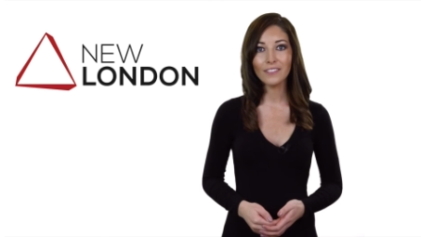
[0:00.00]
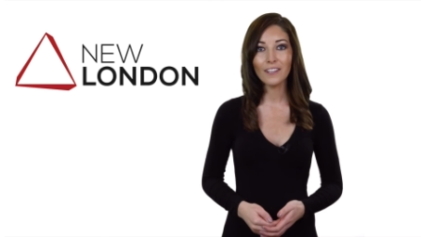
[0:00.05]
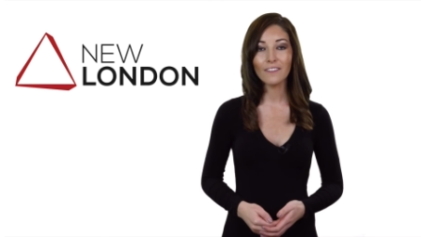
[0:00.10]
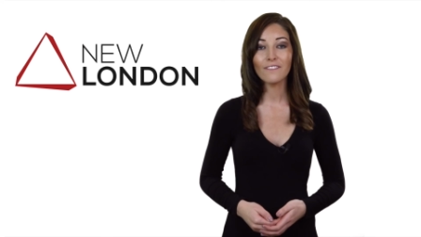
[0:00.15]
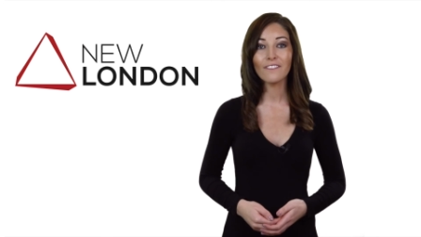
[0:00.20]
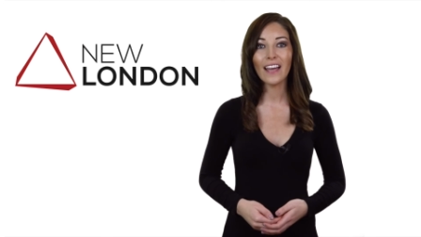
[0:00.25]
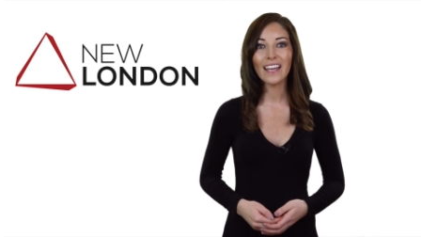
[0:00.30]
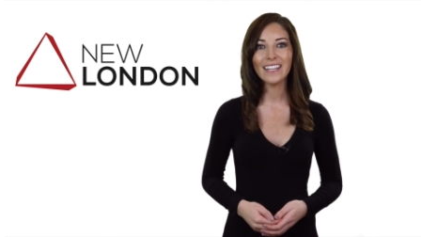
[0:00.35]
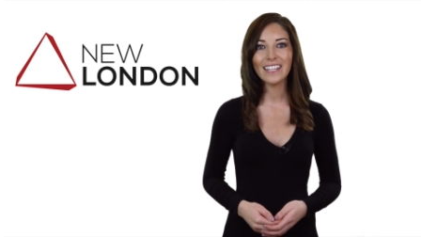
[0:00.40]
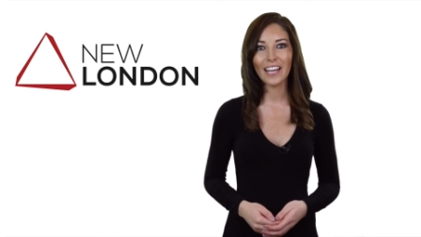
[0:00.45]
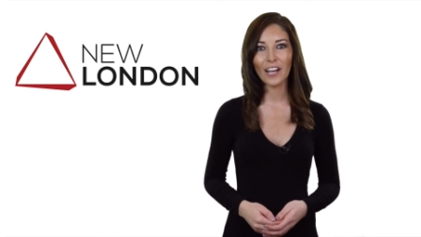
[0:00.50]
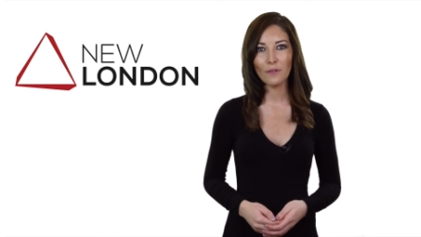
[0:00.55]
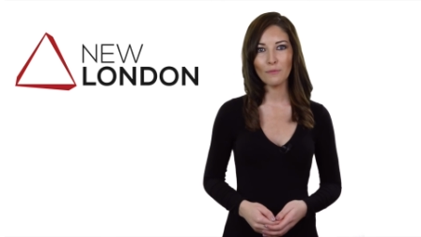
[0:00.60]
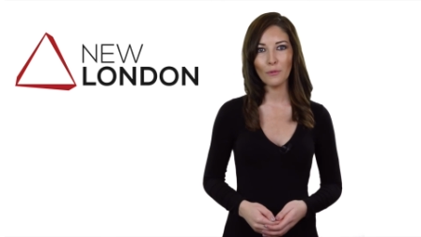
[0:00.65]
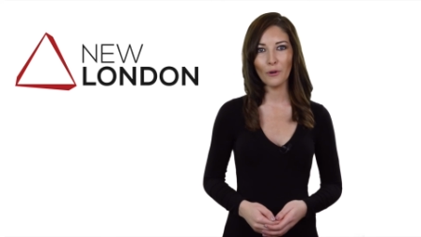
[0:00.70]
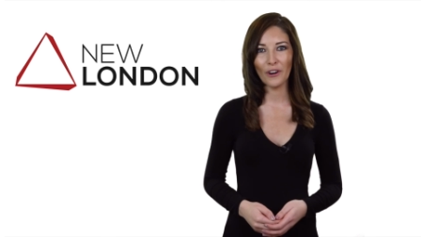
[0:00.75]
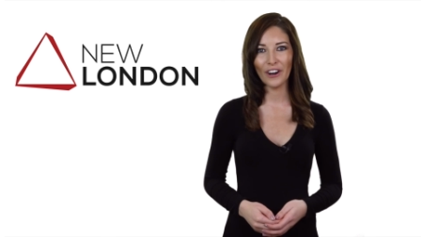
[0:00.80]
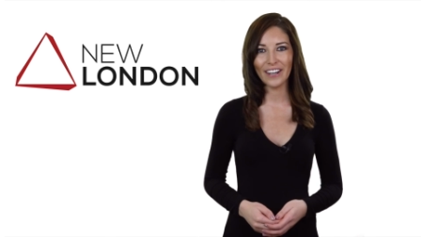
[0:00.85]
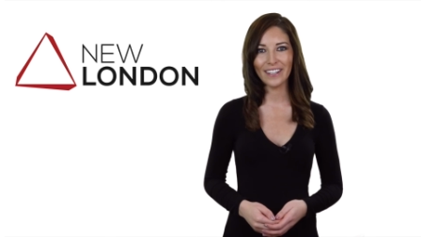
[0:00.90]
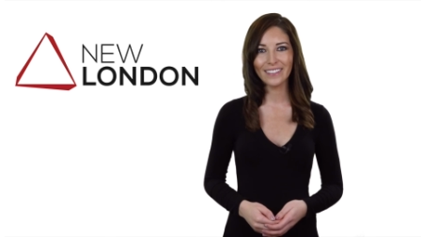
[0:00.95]
to find out
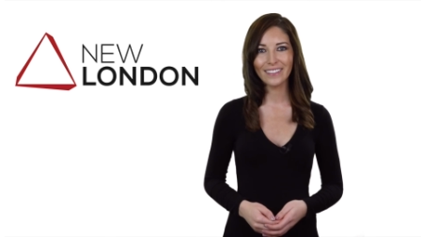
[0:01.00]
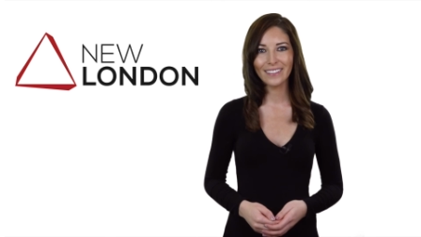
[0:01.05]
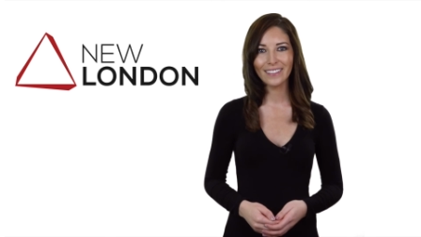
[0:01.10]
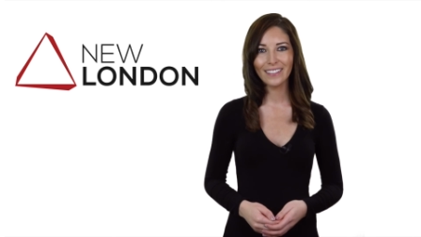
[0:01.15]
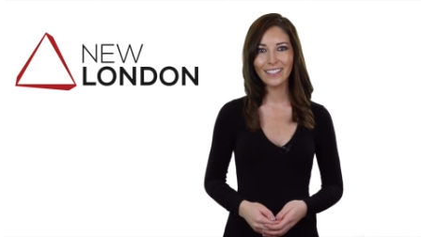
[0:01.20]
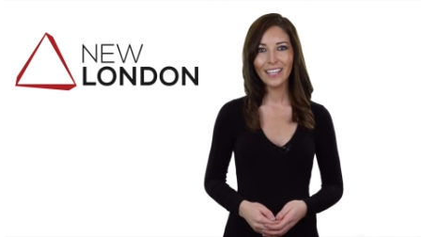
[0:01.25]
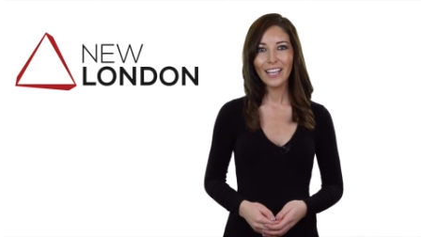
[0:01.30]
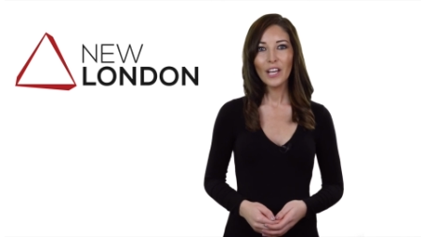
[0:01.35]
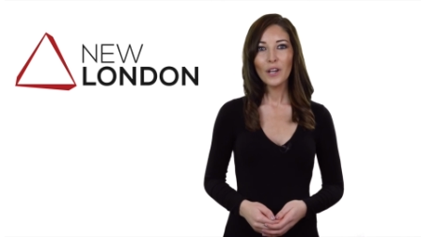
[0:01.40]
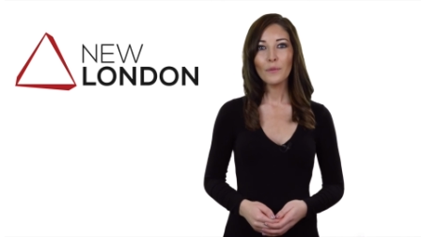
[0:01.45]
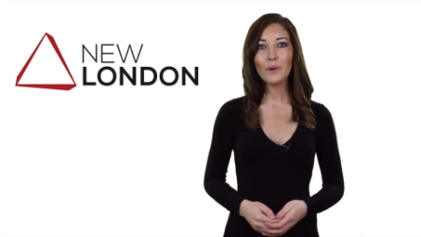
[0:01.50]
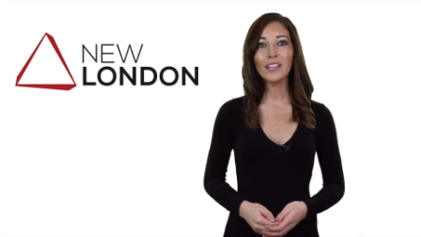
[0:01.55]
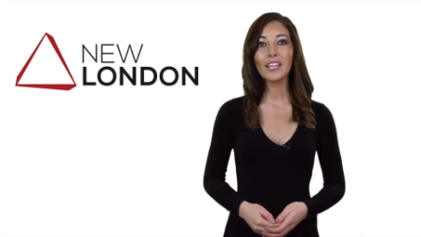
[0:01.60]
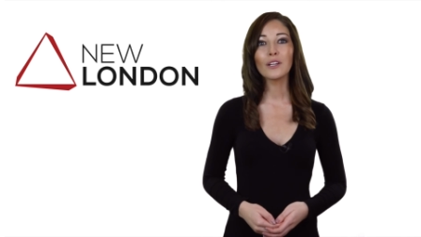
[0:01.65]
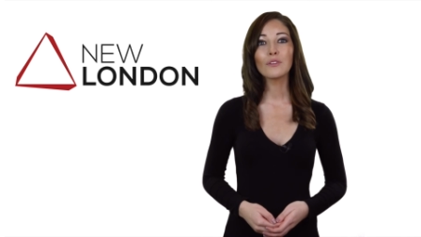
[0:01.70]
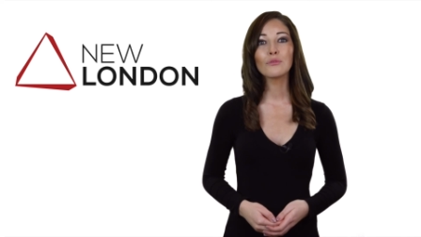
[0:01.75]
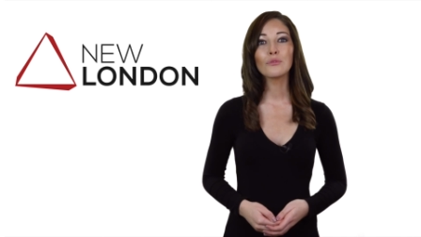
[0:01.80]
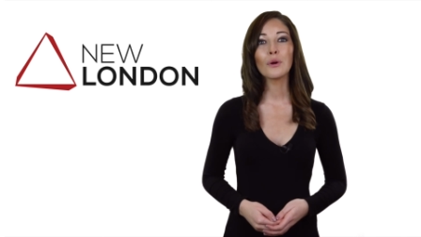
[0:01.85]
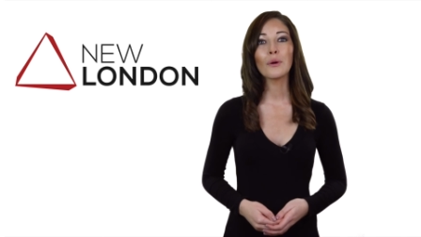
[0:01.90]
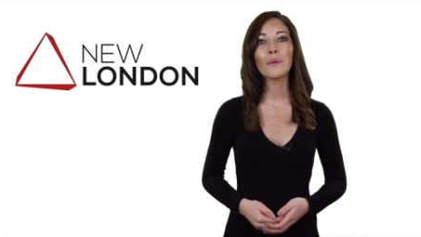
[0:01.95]
more. We
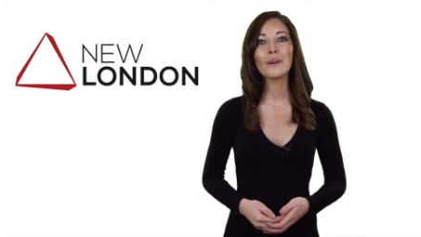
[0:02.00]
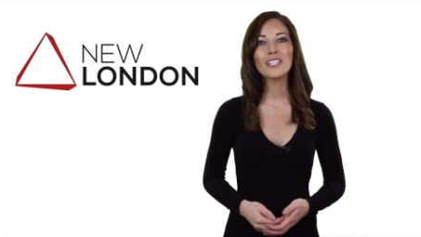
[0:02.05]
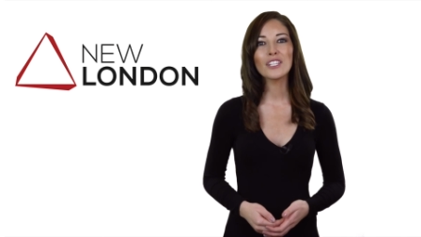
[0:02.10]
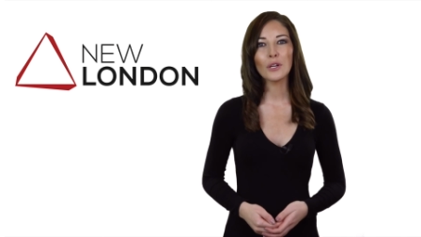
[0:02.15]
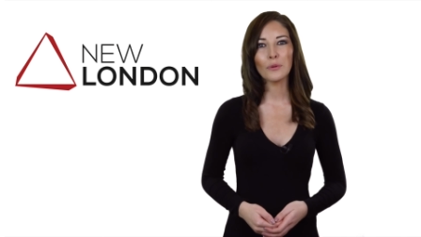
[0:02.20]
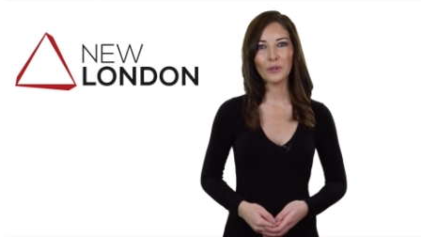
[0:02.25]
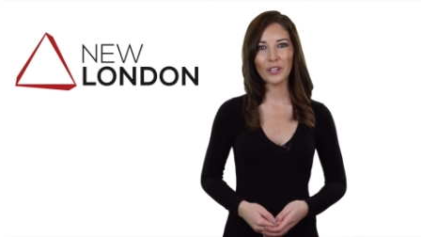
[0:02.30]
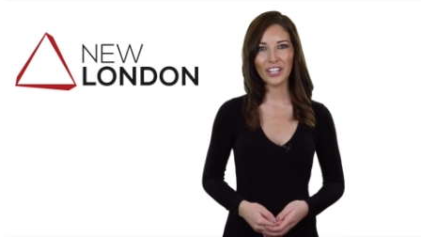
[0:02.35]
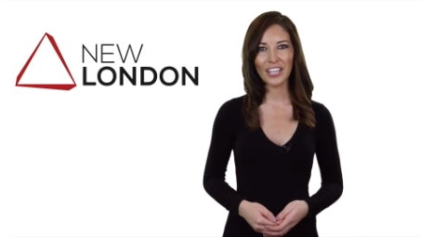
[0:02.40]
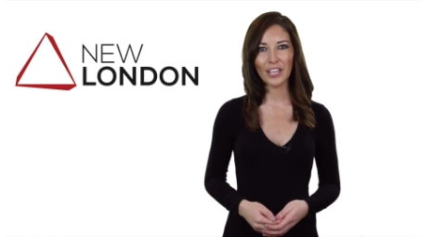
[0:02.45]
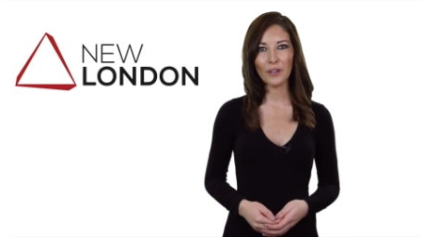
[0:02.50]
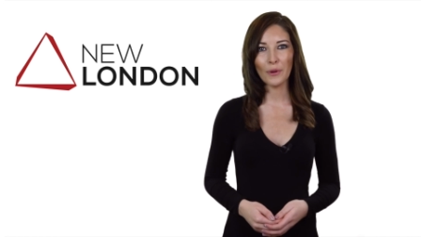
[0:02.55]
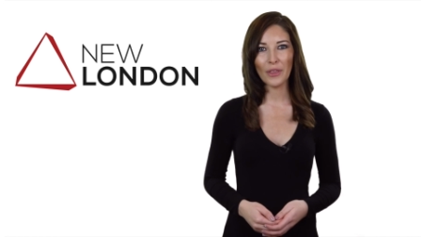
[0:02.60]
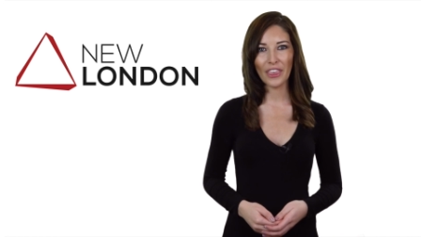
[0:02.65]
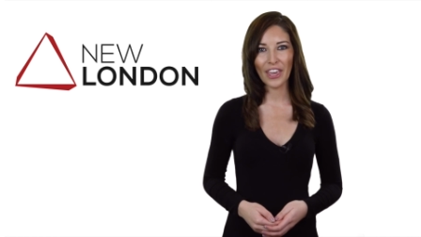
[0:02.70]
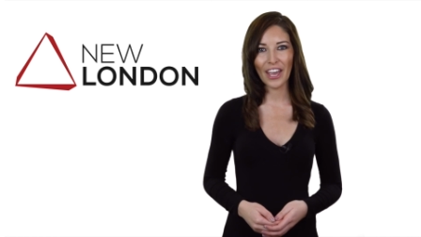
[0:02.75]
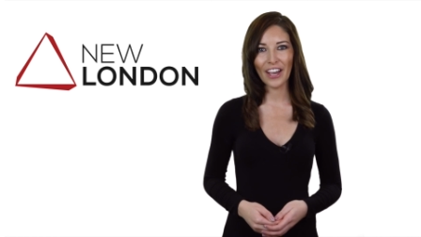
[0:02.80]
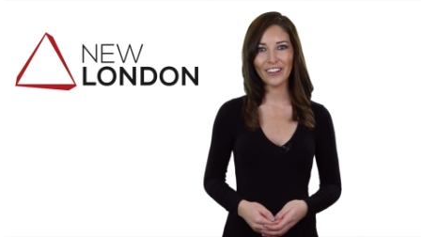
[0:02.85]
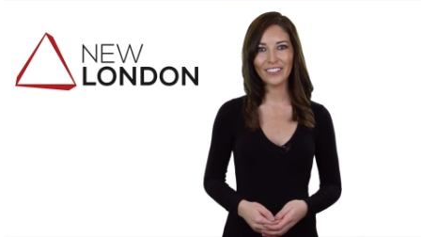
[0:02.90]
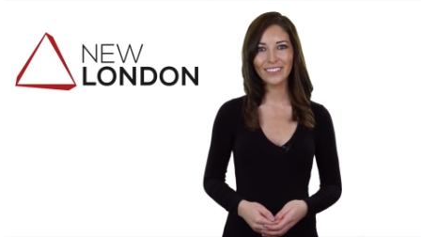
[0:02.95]
look forward to working with
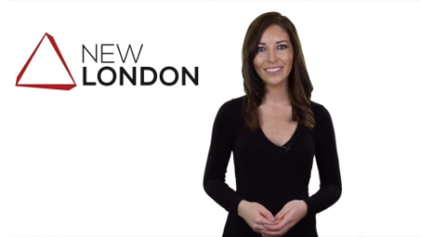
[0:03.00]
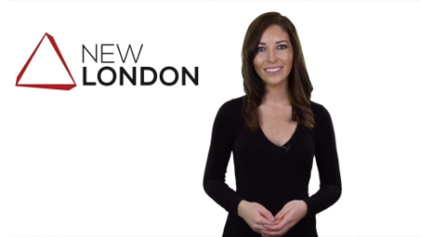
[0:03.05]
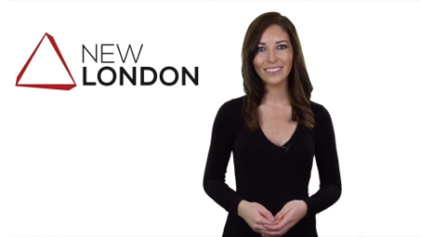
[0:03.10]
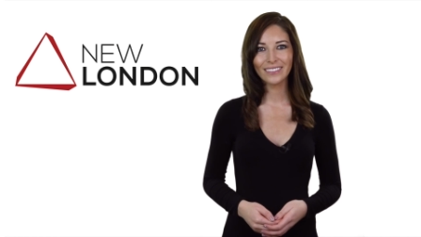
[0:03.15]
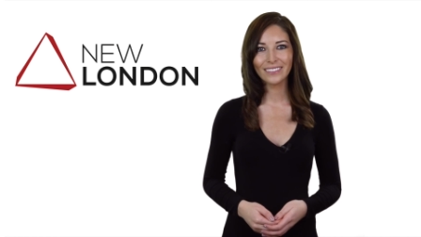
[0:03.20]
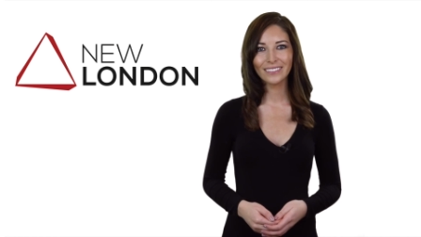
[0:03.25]
you.